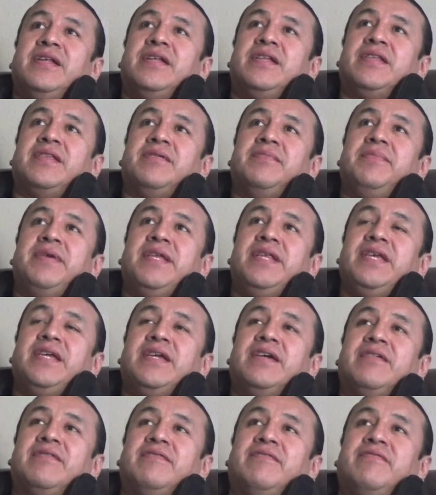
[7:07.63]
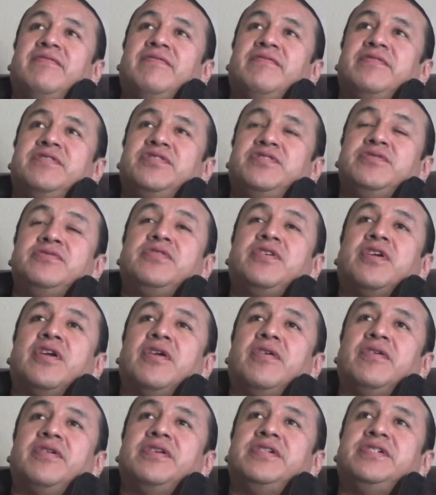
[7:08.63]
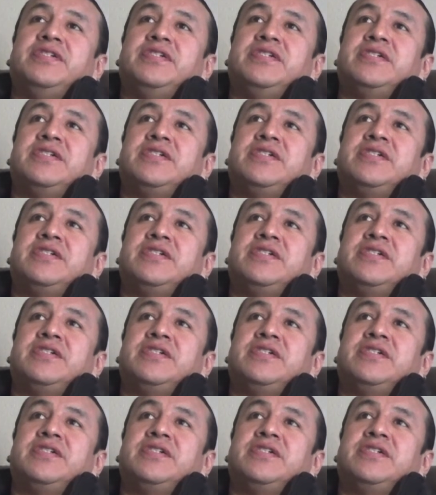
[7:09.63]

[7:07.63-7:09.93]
the meaning of true courage